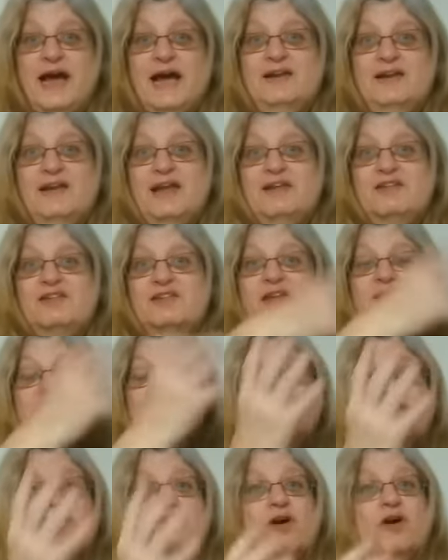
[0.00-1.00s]
And
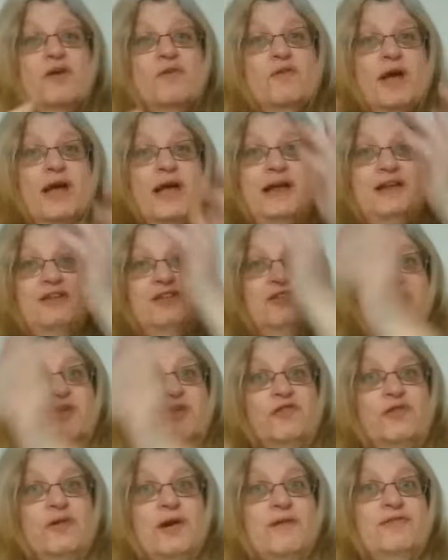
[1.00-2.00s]
it's
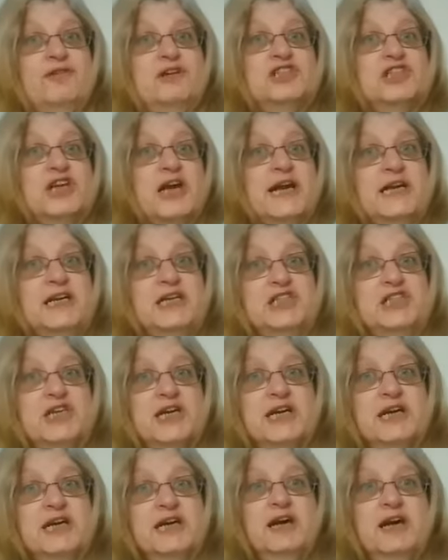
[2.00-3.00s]
forever
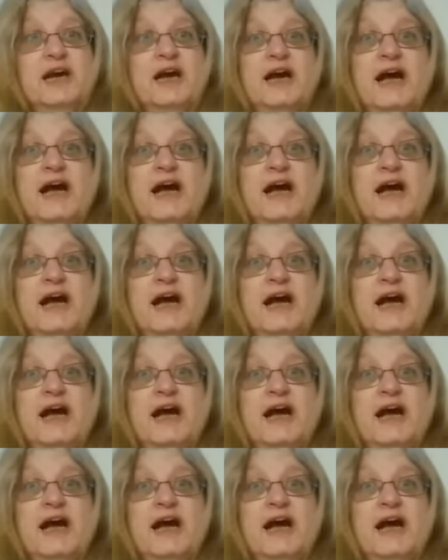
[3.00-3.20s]
changing.